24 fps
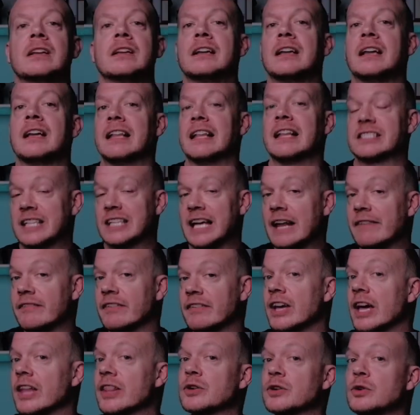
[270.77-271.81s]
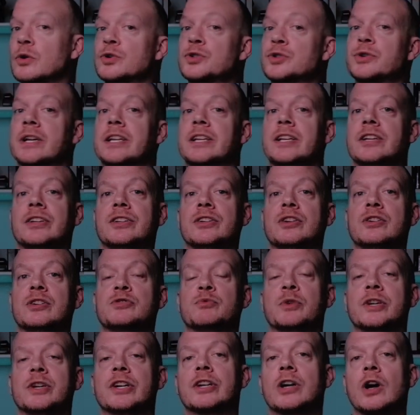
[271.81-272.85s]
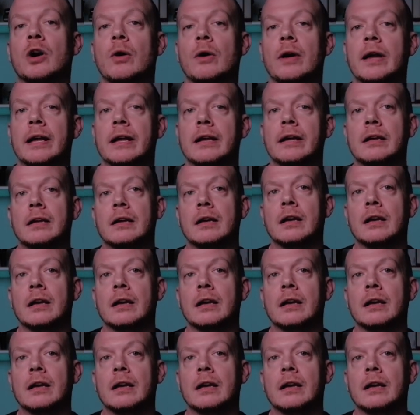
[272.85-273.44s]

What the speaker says: And that's kind of another cool trick you can do is when you're going